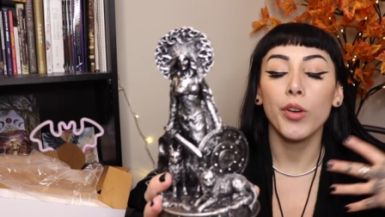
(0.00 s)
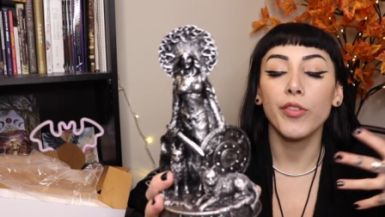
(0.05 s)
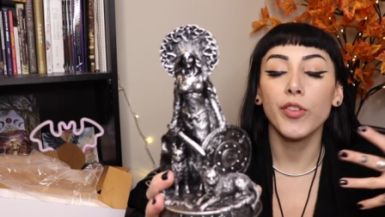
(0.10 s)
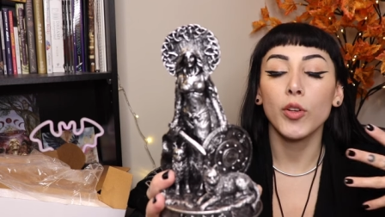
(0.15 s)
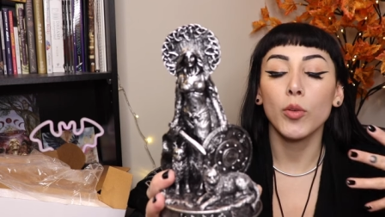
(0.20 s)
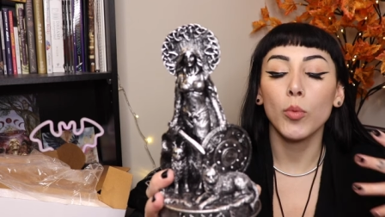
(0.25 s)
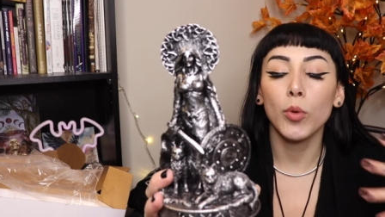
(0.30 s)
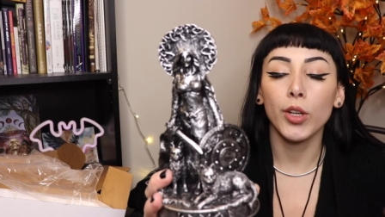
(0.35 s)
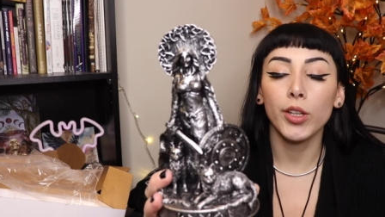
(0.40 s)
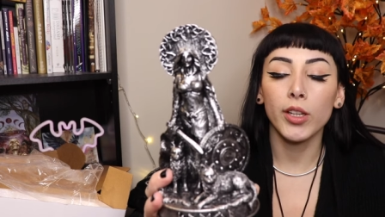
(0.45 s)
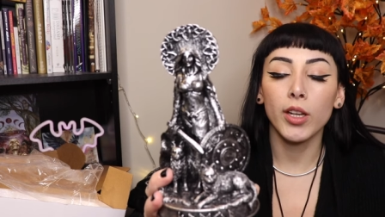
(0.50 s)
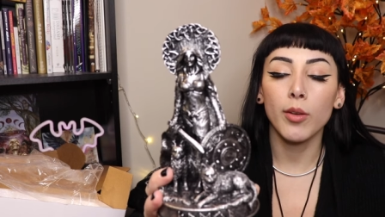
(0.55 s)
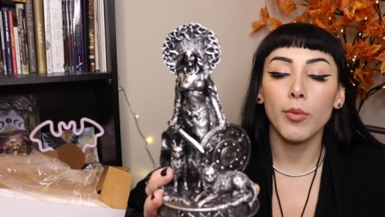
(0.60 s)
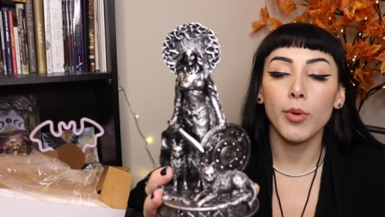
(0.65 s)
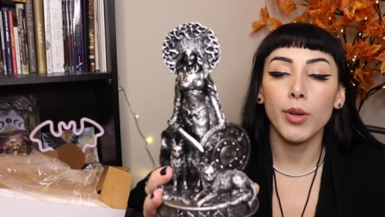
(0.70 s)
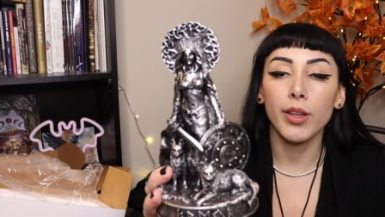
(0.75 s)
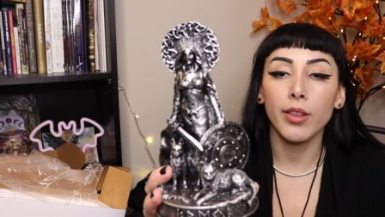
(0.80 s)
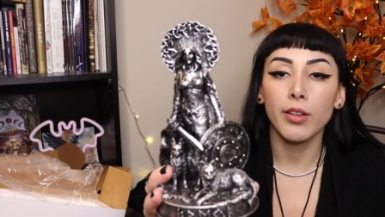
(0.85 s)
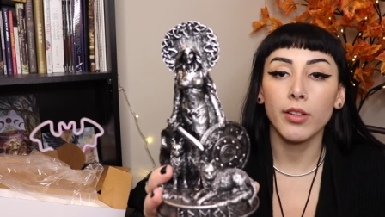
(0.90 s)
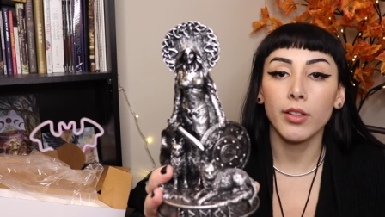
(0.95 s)
if you're working
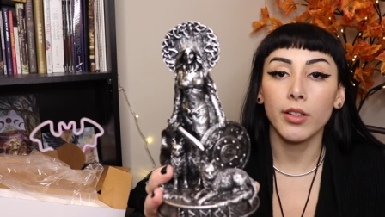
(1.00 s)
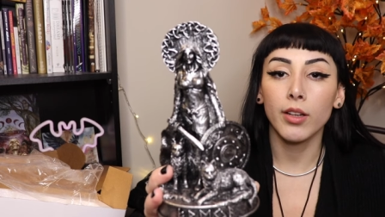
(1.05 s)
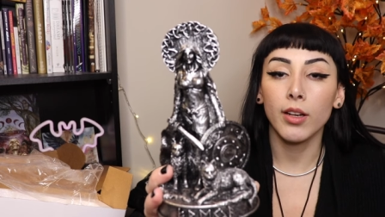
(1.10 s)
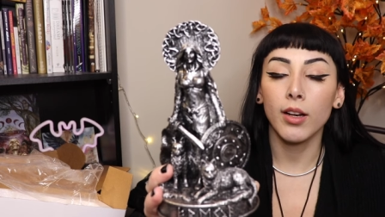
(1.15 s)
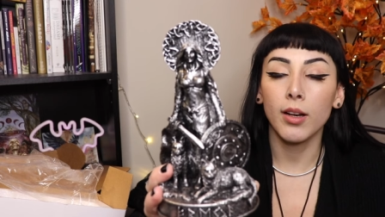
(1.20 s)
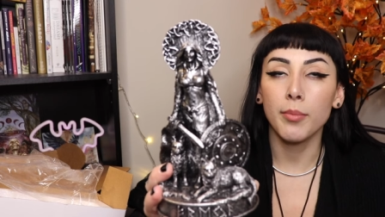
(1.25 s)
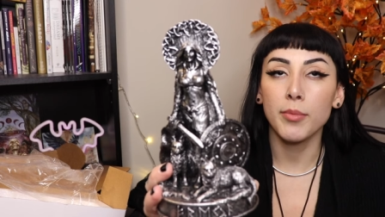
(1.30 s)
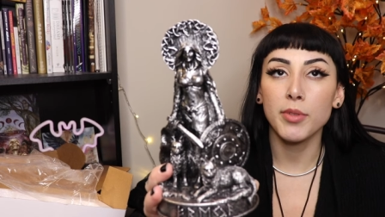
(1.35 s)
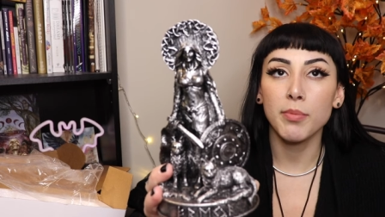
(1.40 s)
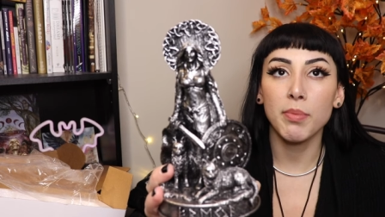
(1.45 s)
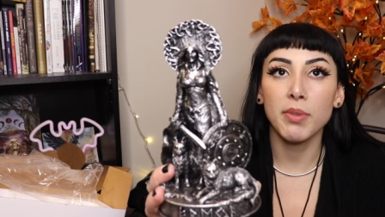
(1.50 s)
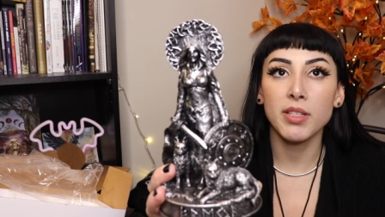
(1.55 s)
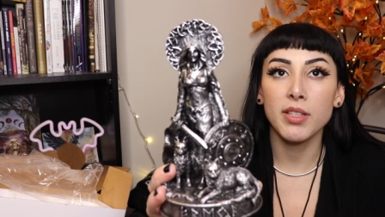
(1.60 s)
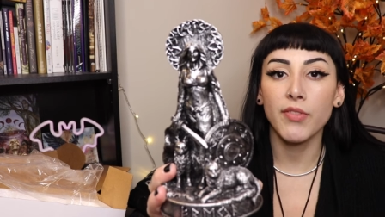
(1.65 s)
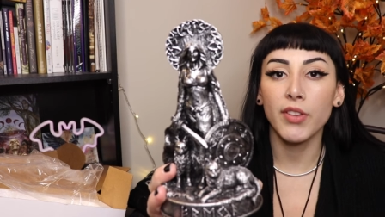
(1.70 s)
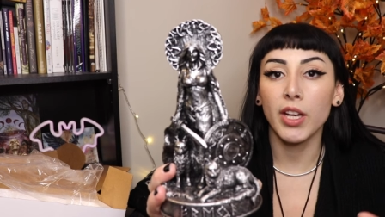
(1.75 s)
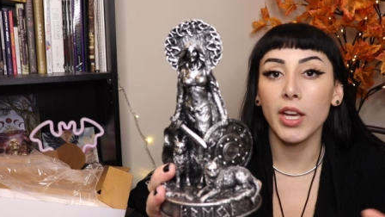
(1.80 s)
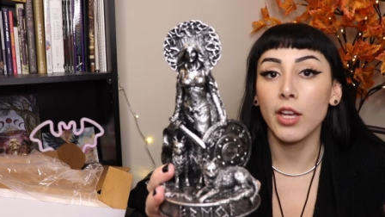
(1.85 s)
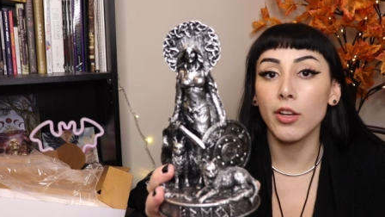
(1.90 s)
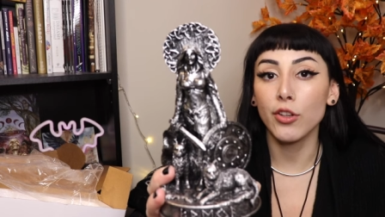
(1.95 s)
with um,
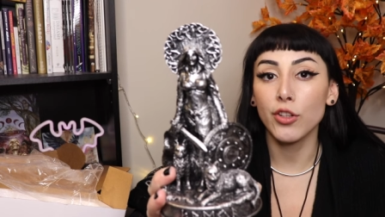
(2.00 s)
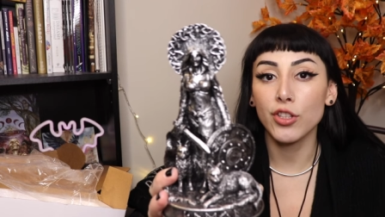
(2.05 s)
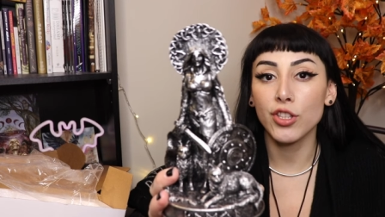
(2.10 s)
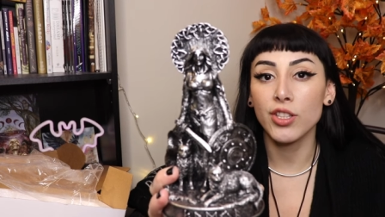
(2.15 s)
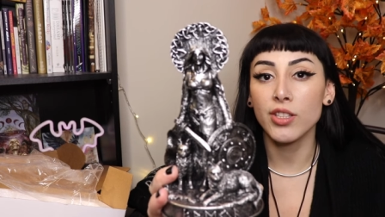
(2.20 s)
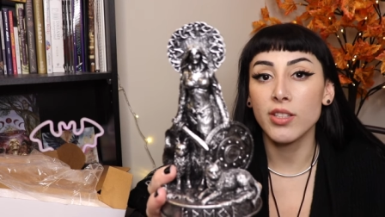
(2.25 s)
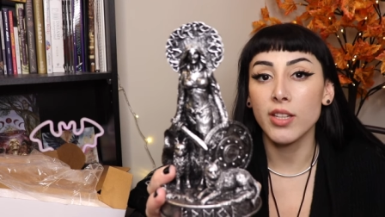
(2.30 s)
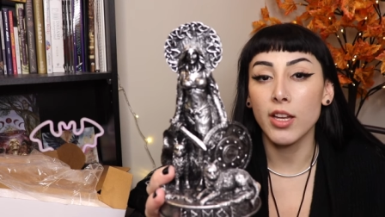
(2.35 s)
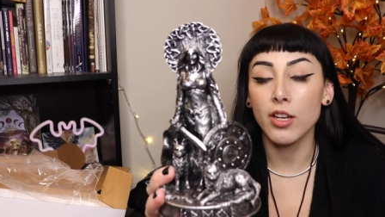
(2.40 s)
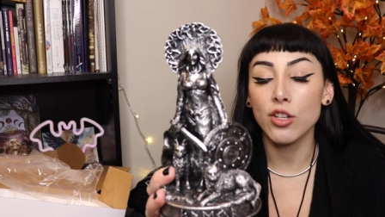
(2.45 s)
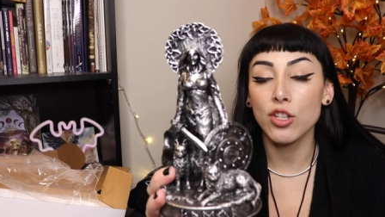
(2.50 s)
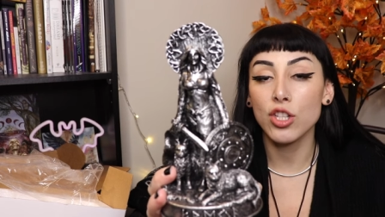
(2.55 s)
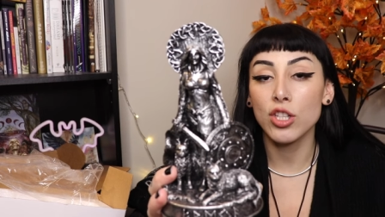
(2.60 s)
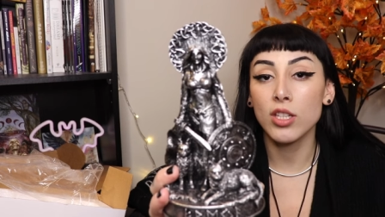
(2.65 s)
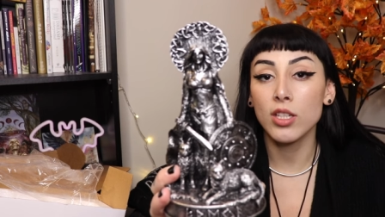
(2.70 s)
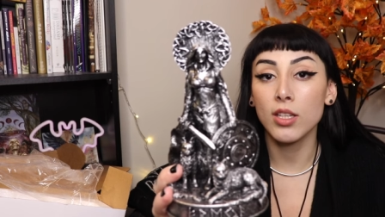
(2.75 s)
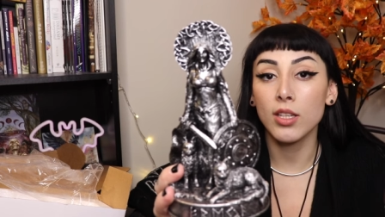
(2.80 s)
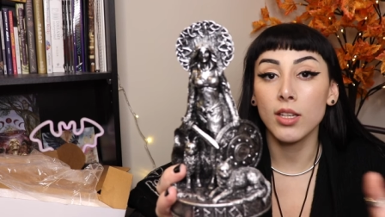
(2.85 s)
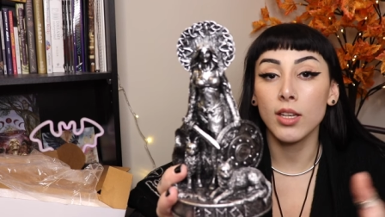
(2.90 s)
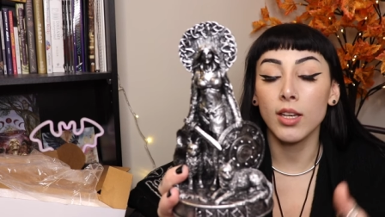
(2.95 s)
specific energies that
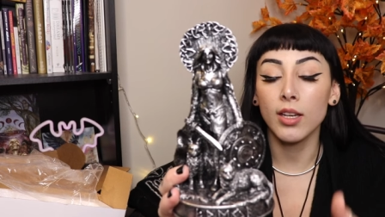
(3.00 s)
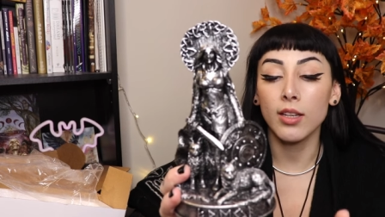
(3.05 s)
she